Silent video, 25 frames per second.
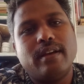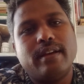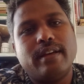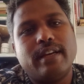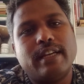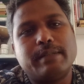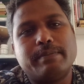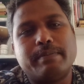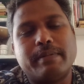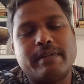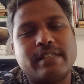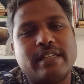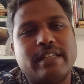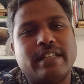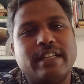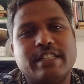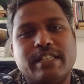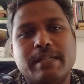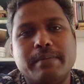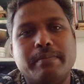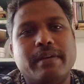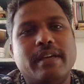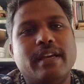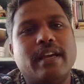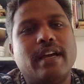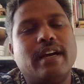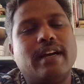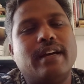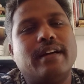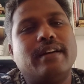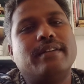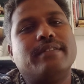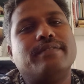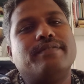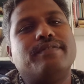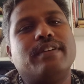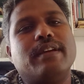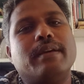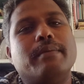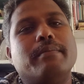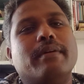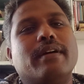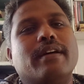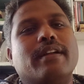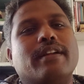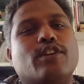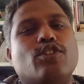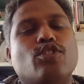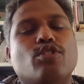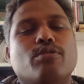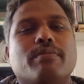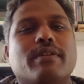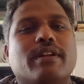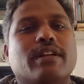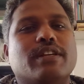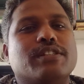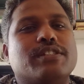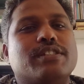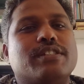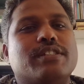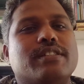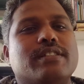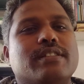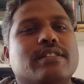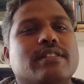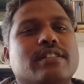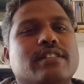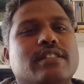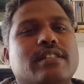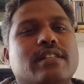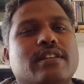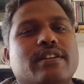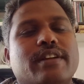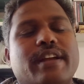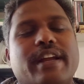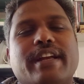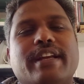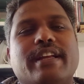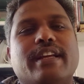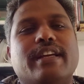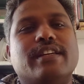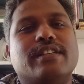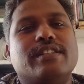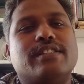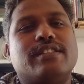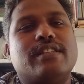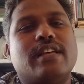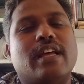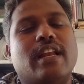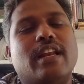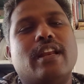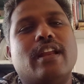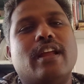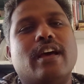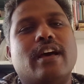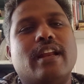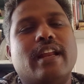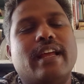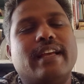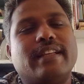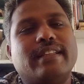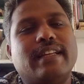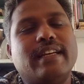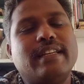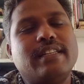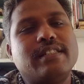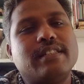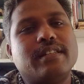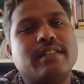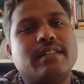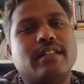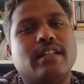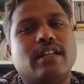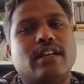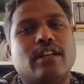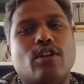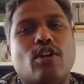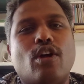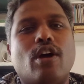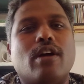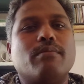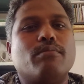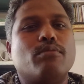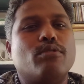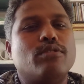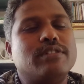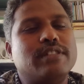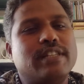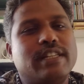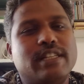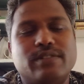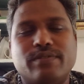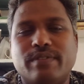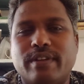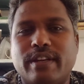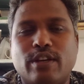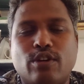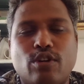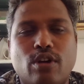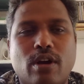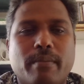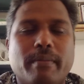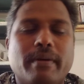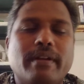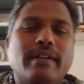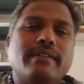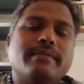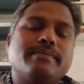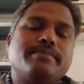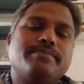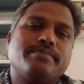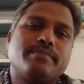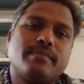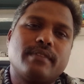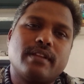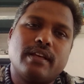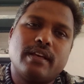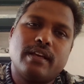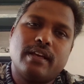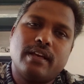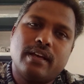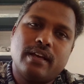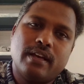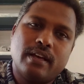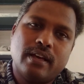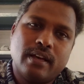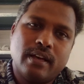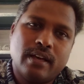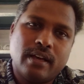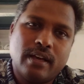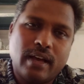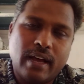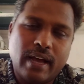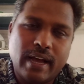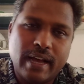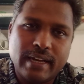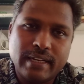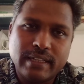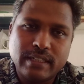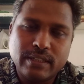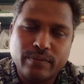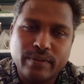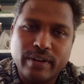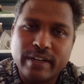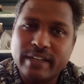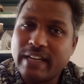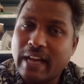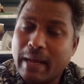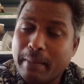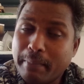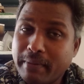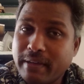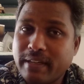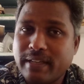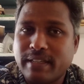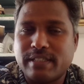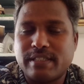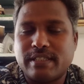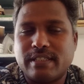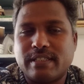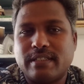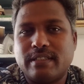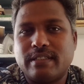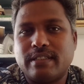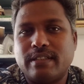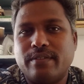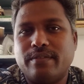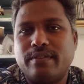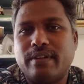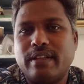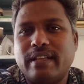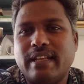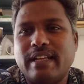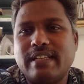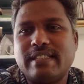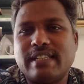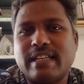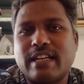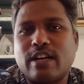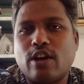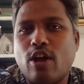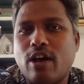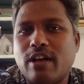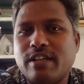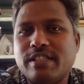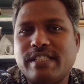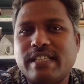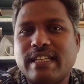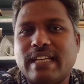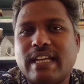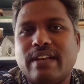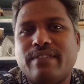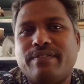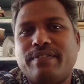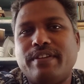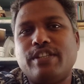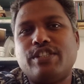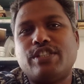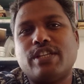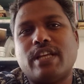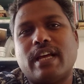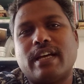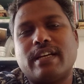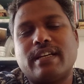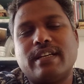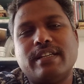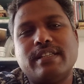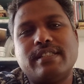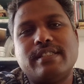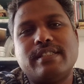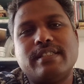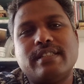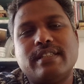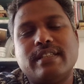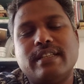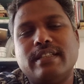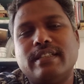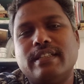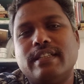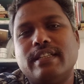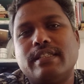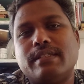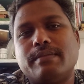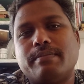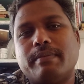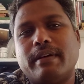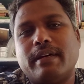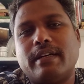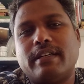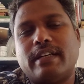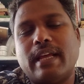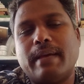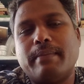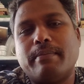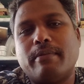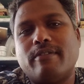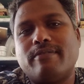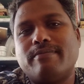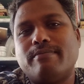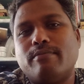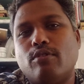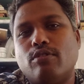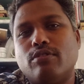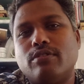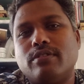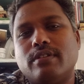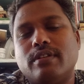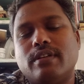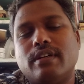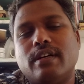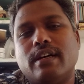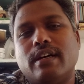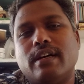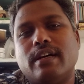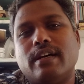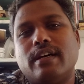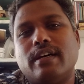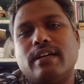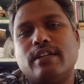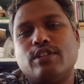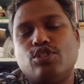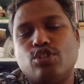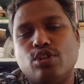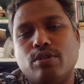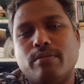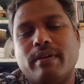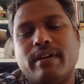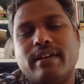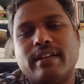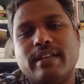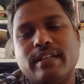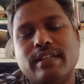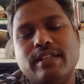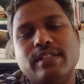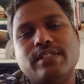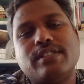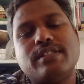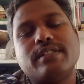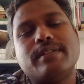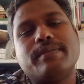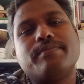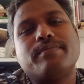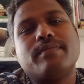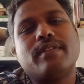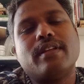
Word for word: especially the tibia femur humerus radius ulna like that uh, long bones it is very common and when it occurs the, where there's a classical feature occurs in this uh, type of bone uh, tumor is